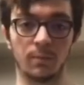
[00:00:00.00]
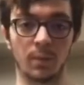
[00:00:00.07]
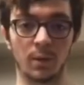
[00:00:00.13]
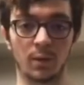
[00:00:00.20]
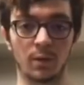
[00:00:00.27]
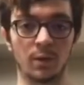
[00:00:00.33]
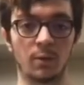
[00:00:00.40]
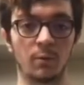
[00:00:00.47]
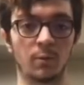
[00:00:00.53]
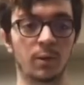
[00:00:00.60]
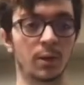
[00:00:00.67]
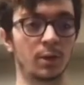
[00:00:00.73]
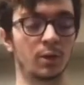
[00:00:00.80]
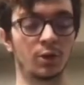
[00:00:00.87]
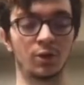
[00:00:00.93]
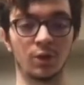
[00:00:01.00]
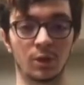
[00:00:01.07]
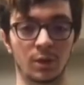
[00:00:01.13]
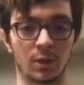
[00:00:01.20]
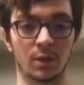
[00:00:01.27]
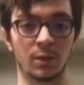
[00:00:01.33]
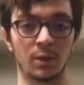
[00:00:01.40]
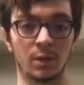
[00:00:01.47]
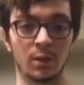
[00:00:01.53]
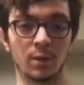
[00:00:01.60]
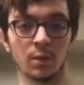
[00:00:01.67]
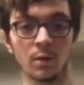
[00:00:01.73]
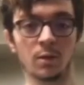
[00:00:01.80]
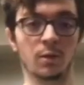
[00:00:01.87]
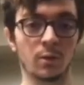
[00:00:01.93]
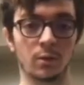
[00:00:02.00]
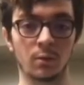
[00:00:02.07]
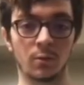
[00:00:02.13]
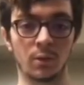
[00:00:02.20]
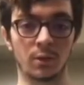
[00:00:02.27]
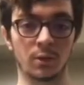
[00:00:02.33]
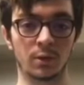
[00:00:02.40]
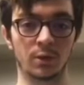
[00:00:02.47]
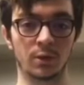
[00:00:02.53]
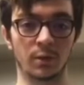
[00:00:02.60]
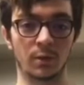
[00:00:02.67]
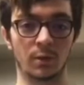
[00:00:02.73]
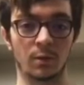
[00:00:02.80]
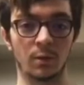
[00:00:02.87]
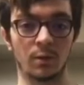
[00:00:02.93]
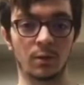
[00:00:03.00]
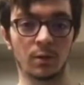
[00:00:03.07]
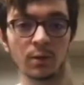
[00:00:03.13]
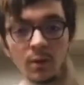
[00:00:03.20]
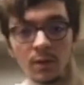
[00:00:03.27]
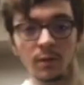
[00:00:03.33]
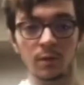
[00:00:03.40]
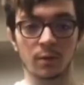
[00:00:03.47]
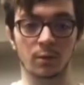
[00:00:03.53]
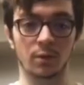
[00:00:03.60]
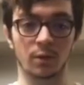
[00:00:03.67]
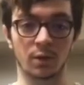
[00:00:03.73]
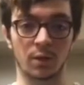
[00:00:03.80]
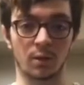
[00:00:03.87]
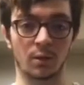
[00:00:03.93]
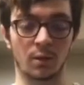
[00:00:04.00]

Almost like a jerk. When it jerks your chest.